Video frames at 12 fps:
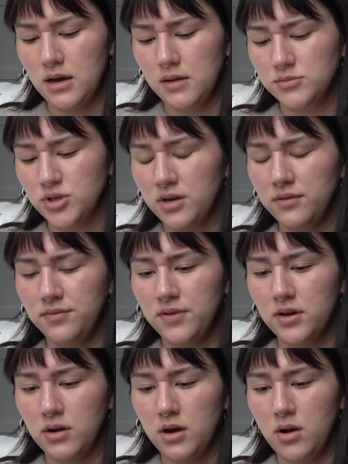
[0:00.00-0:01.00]
I'm trying to
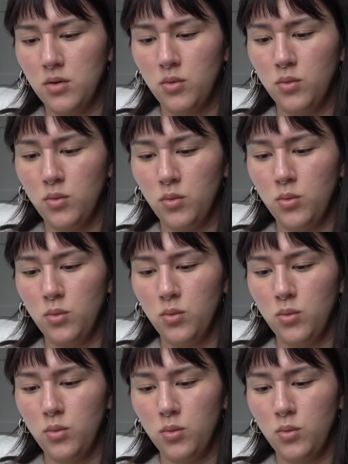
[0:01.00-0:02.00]
figure out
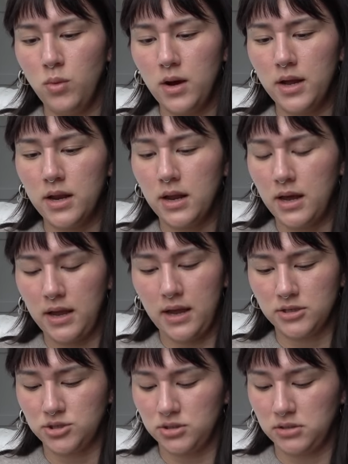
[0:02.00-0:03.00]
what I
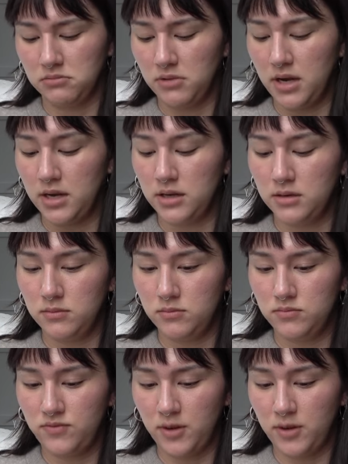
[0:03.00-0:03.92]
actually read in